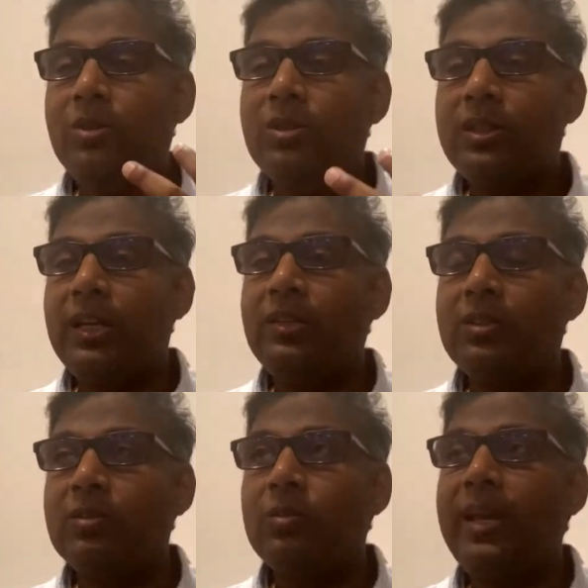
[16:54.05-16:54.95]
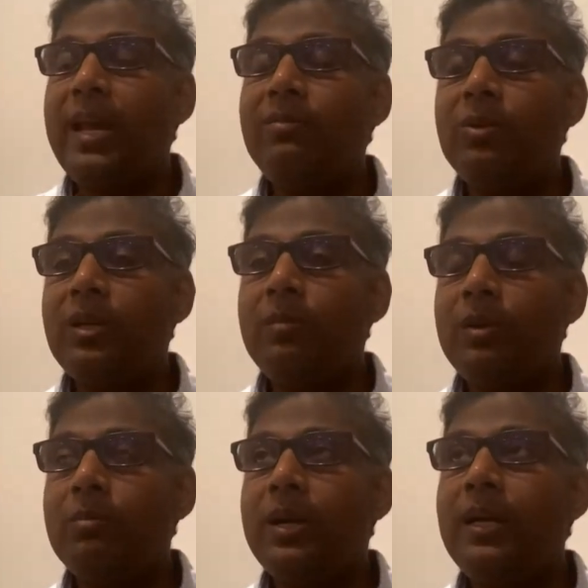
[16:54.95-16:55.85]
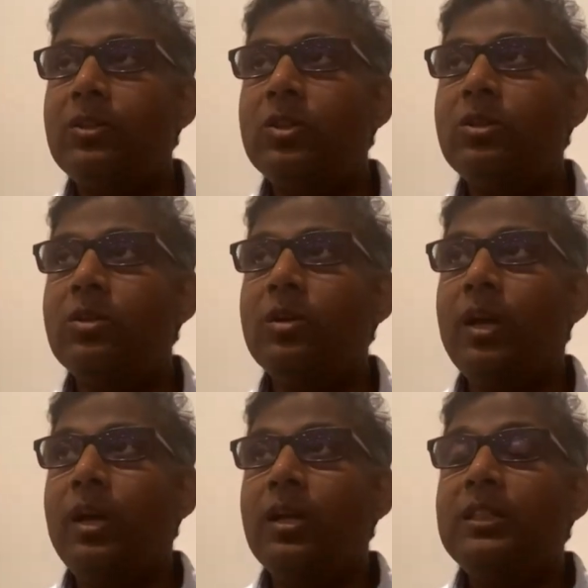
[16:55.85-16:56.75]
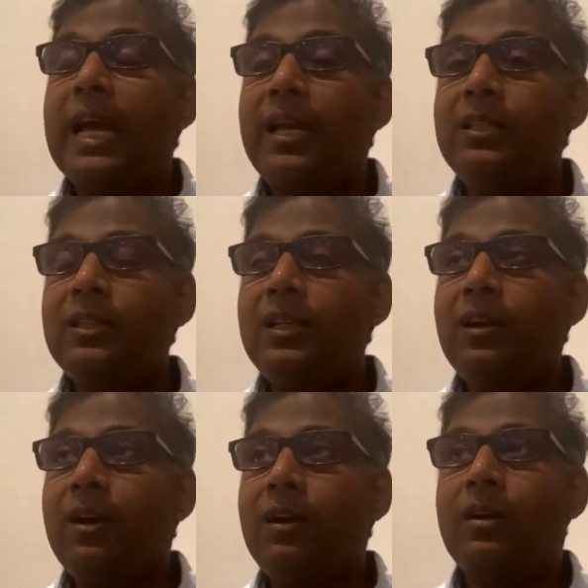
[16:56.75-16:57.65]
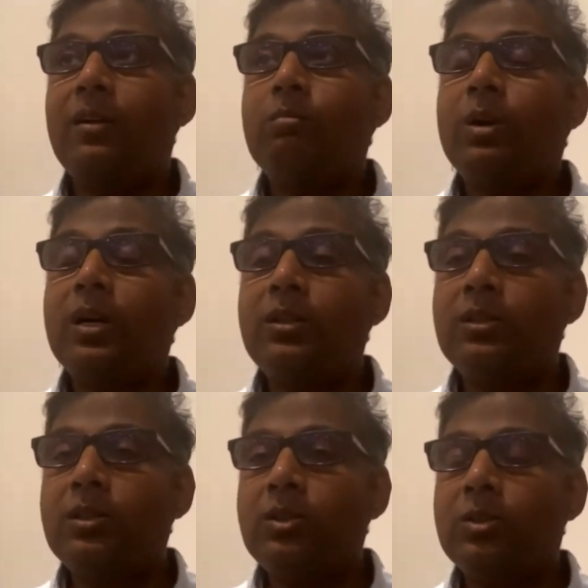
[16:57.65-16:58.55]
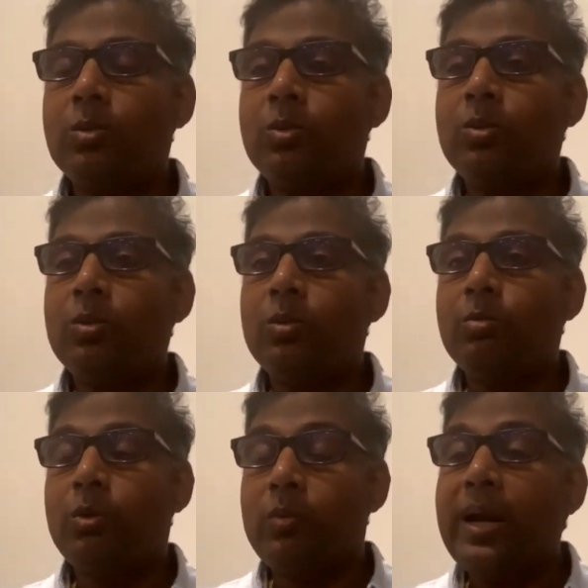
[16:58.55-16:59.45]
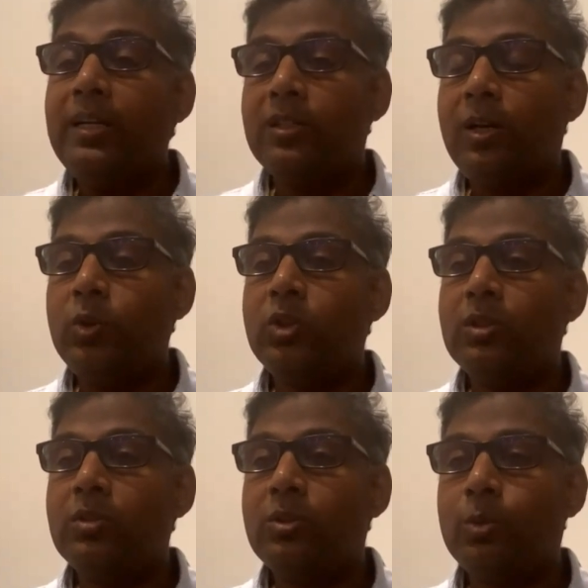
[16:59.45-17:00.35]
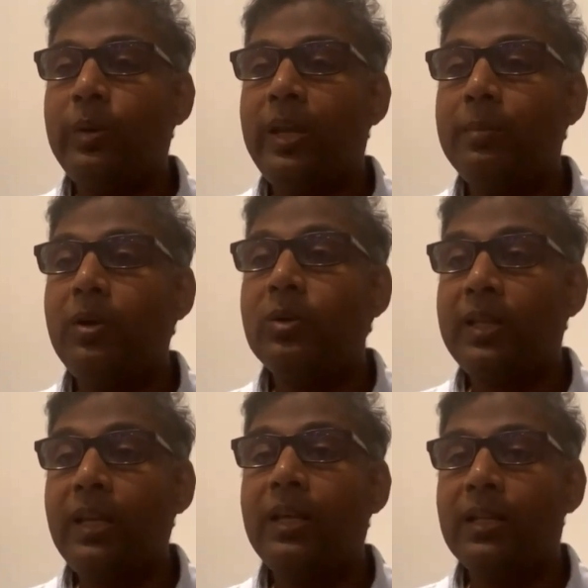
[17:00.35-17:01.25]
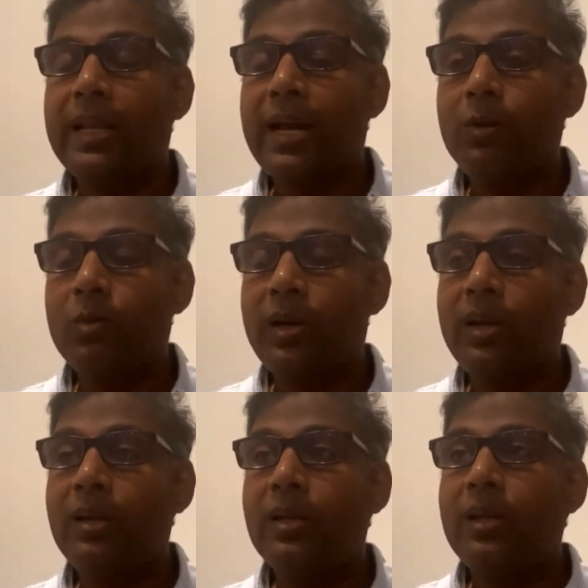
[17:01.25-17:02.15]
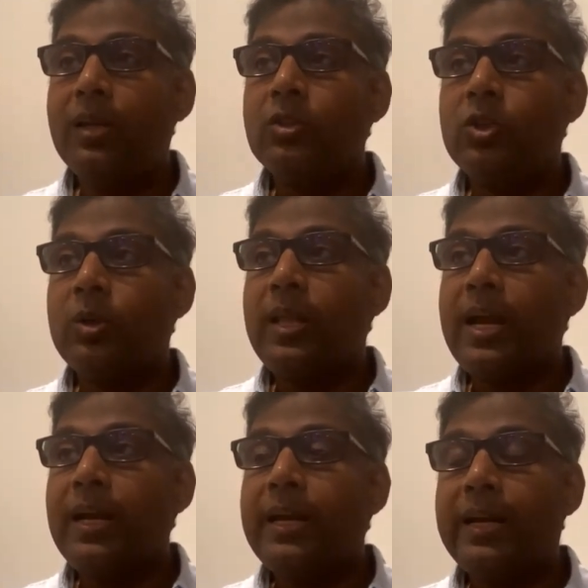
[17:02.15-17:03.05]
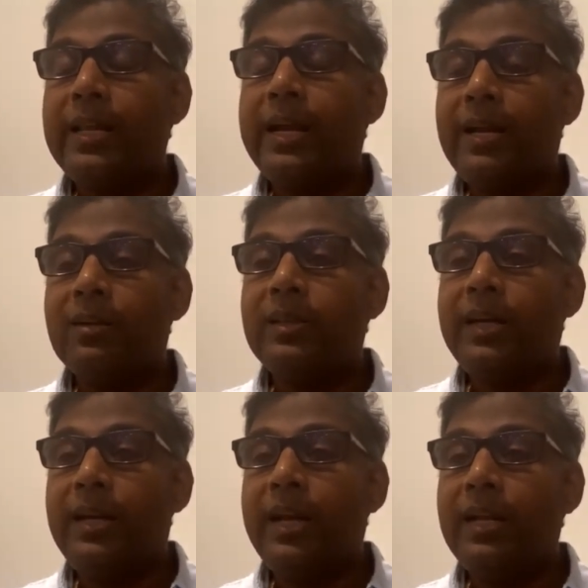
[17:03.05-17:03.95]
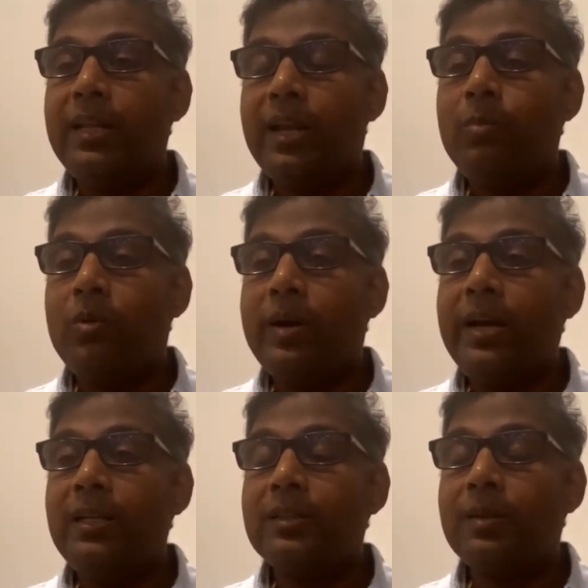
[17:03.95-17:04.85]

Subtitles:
those things we have to keep in mind. So challenging our partners who provide solutions to be able to think in that way, so that at the end of the day they are providing